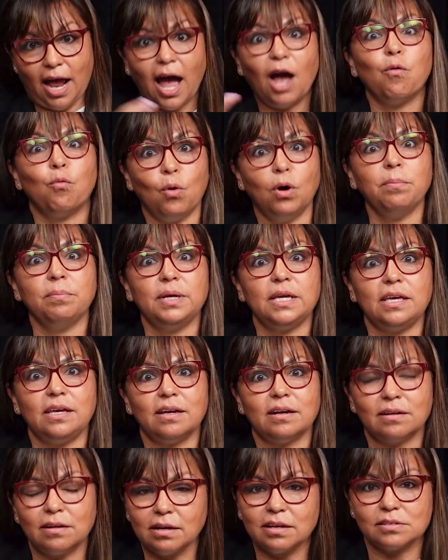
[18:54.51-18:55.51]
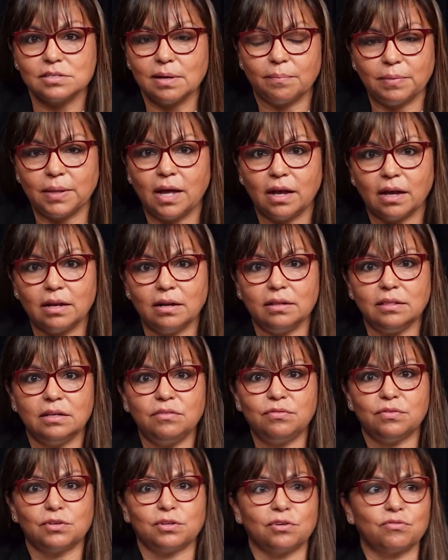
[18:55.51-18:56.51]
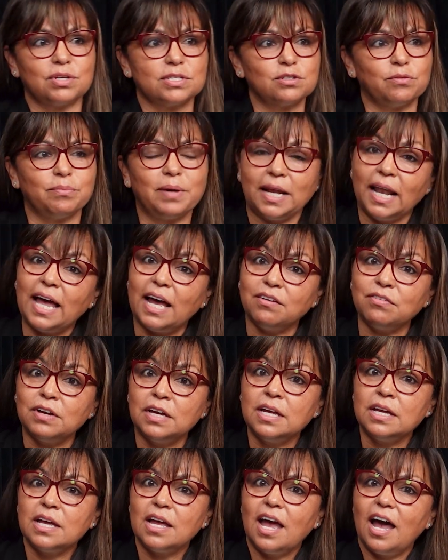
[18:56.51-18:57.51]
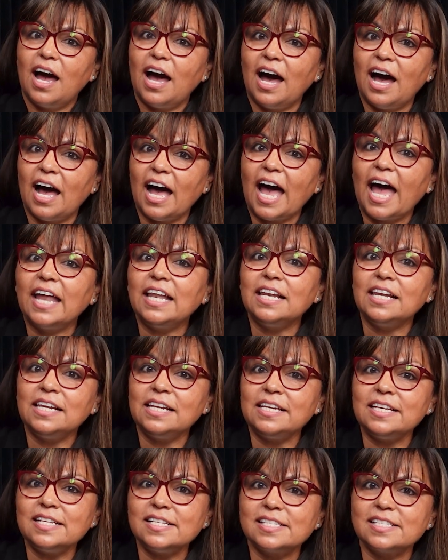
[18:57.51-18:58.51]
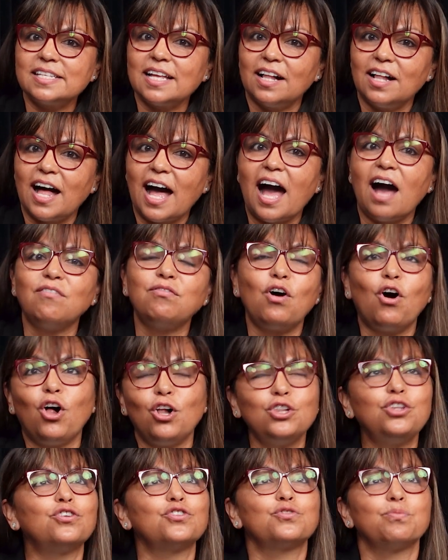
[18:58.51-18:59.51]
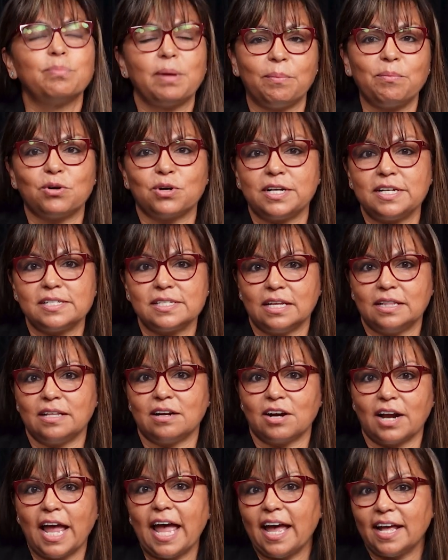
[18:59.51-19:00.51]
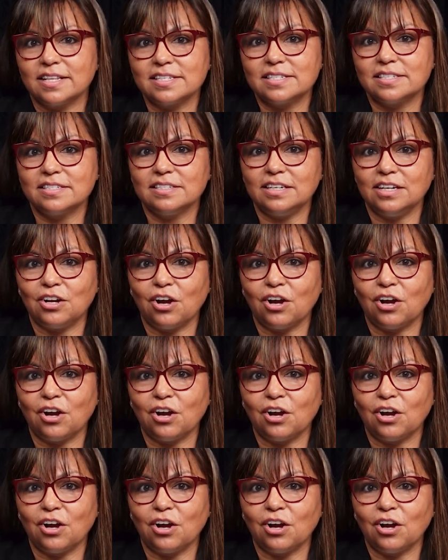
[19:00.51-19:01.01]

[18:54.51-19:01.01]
I won't be here because I'm not gonna live for the rest of my life. At least they'll have all those memories in their heads.